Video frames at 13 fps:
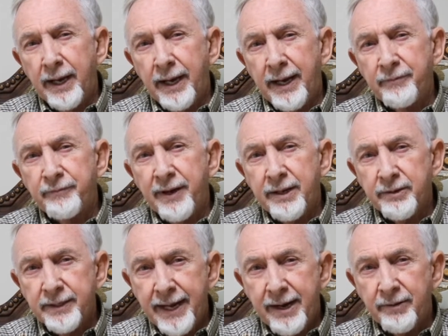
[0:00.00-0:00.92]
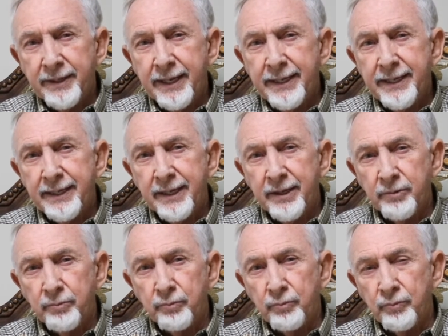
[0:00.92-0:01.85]
I found out
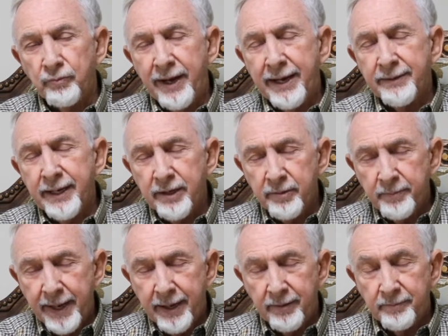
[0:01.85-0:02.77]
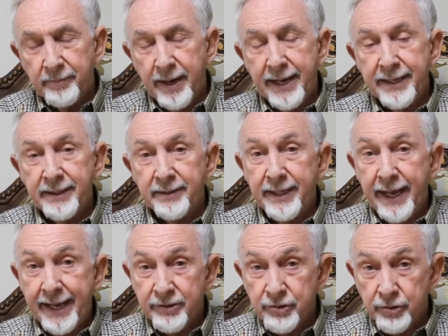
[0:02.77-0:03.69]
about my
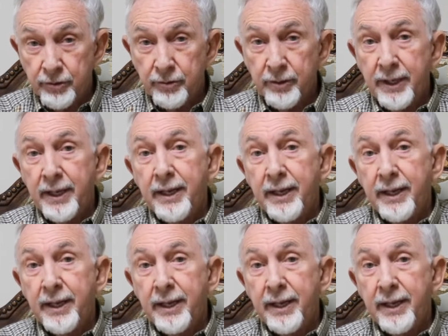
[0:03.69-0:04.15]
cancer,